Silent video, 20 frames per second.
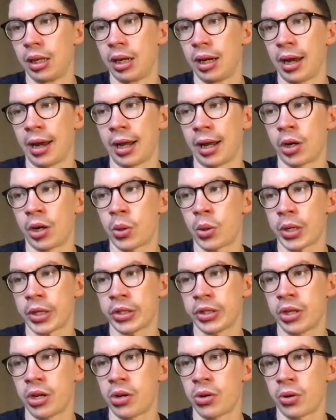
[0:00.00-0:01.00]
And a
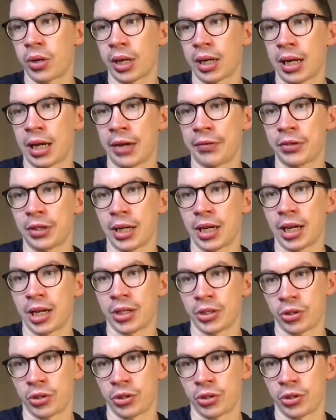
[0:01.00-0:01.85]
question you're going to have to ask